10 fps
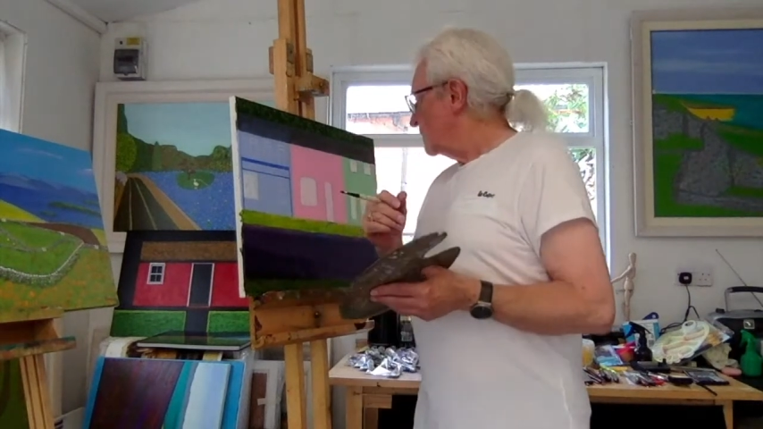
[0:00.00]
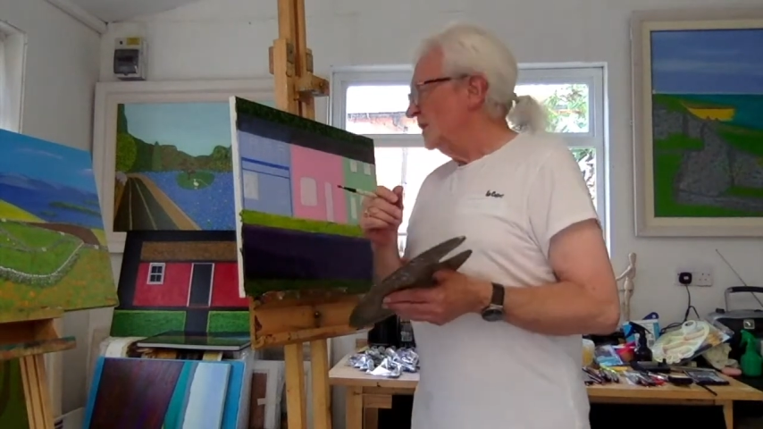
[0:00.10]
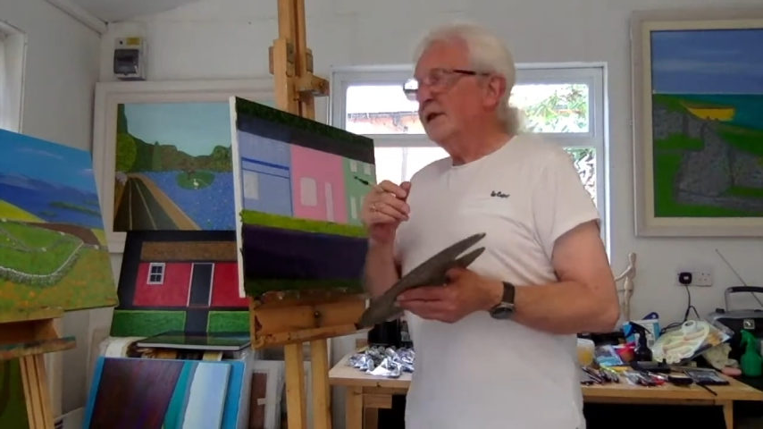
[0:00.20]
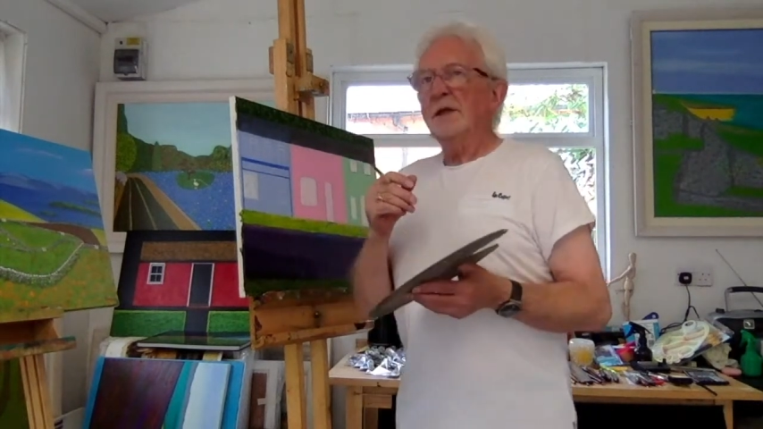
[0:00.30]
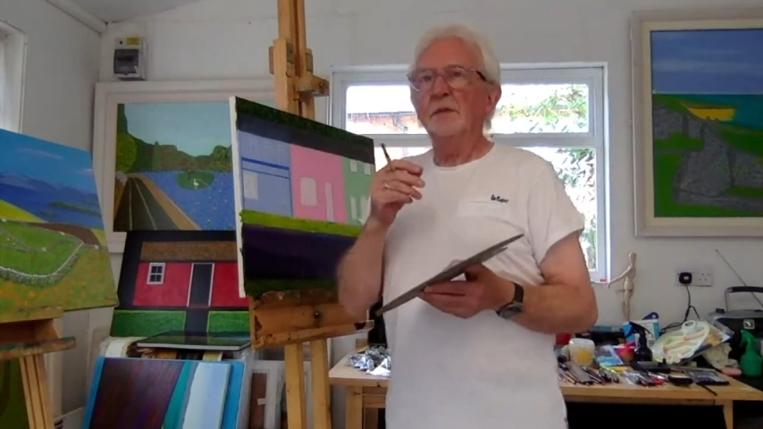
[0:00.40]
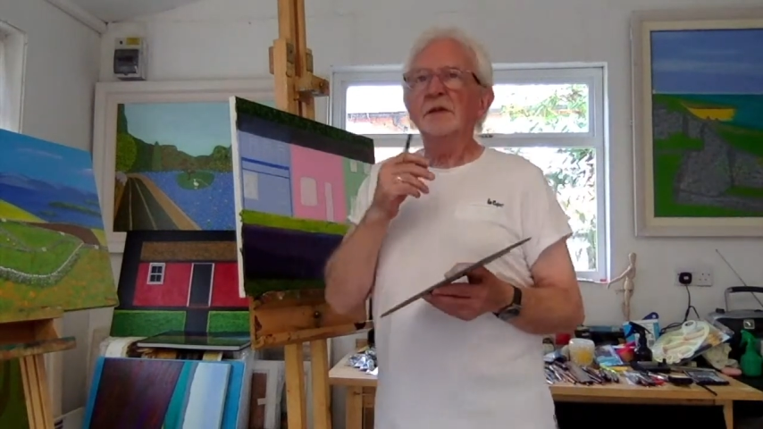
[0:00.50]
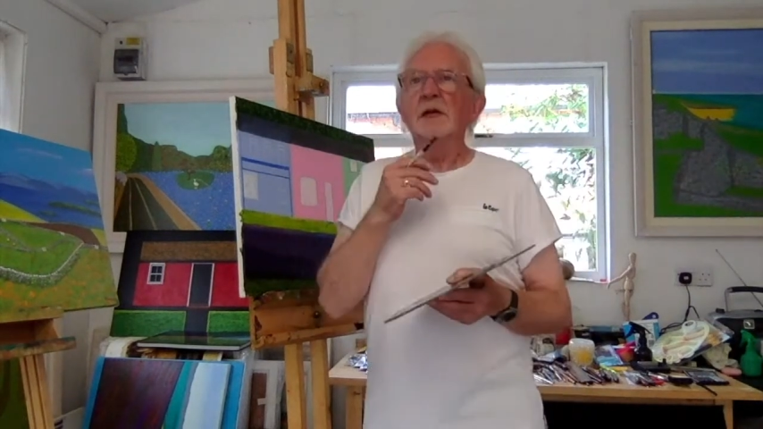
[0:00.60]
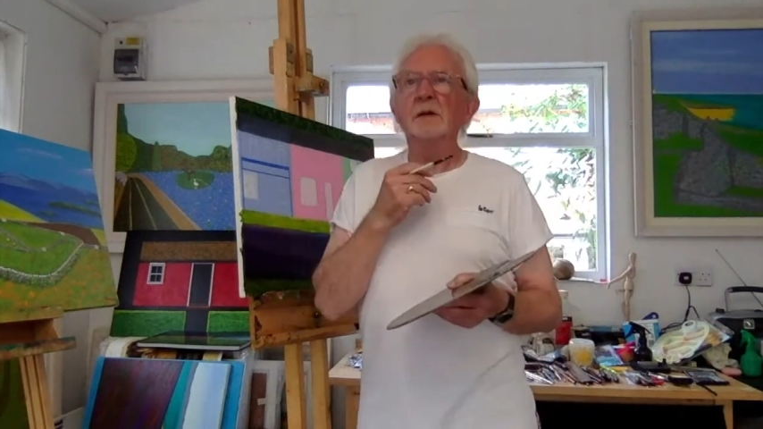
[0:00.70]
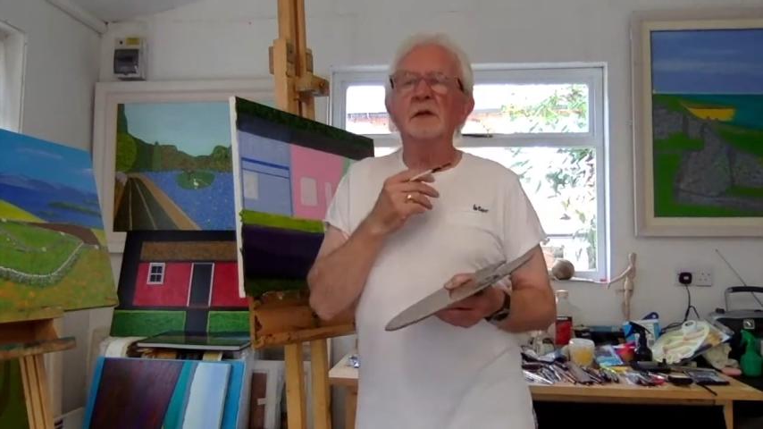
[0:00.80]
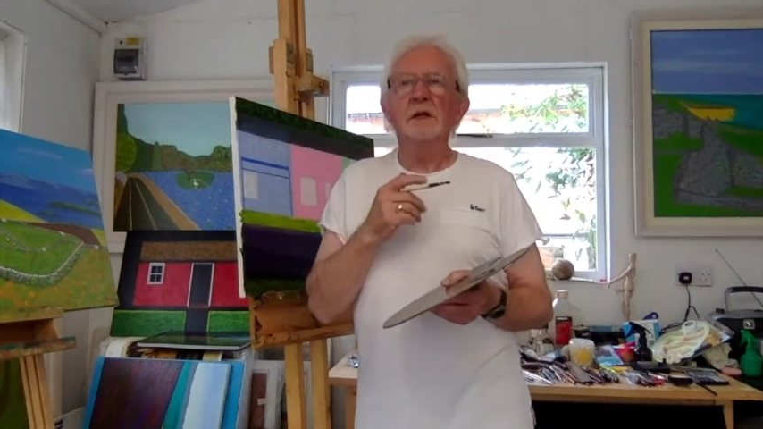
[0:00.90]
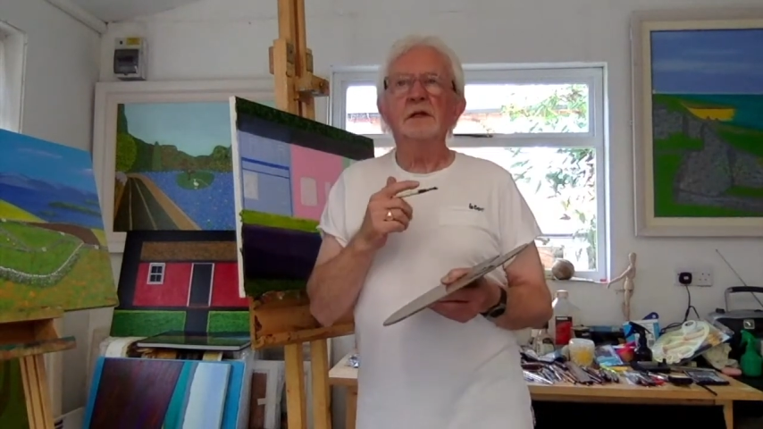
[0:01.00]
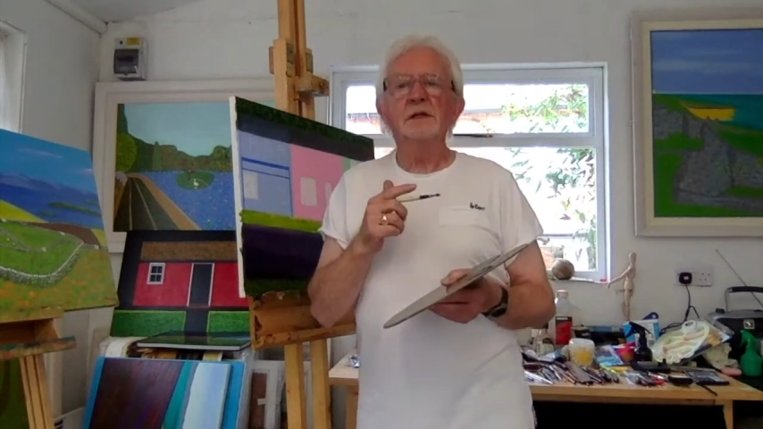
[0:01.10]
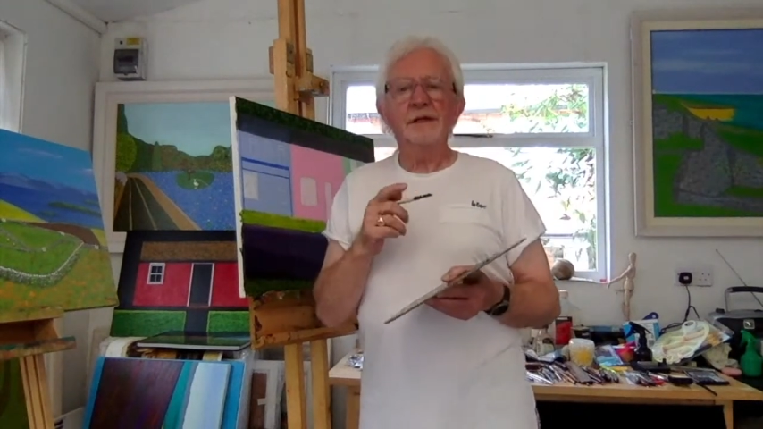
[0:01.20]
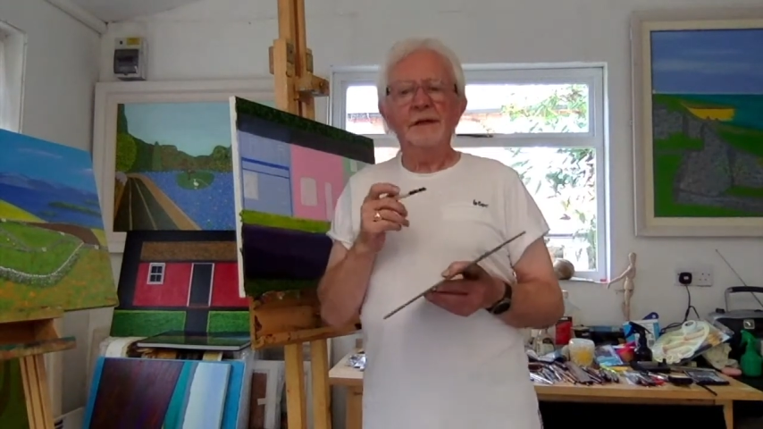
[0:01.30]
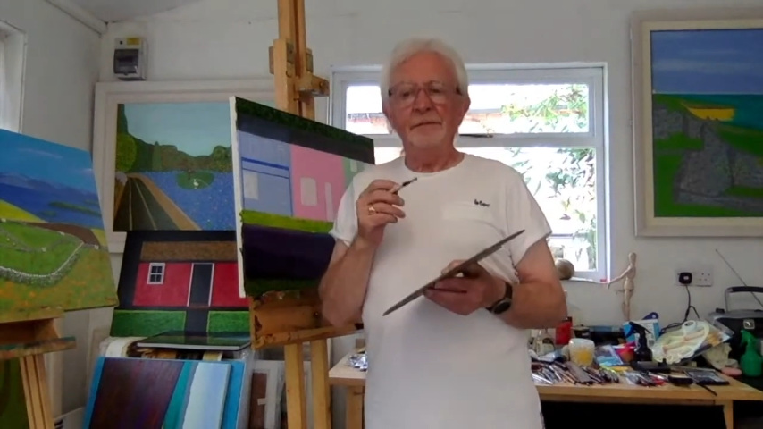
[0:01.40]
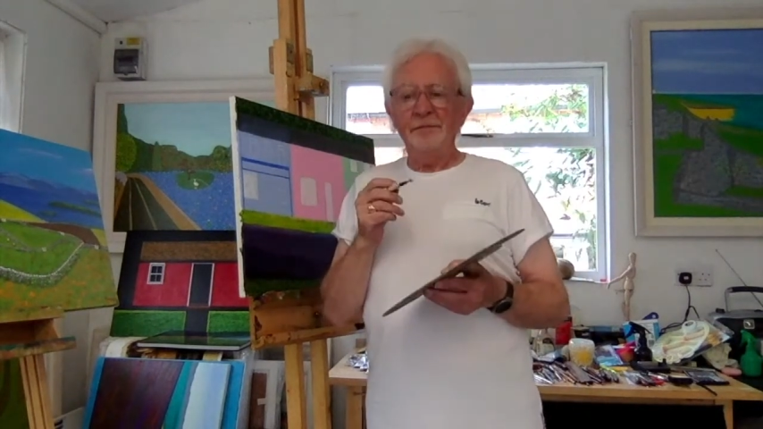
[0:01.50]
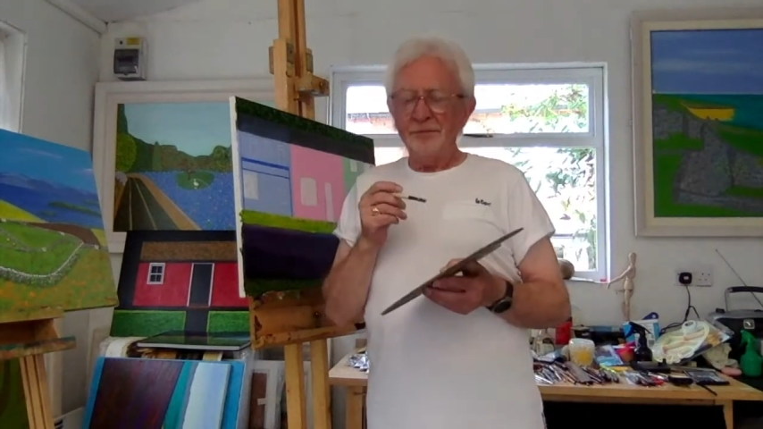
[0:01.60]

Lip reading: week sometime, and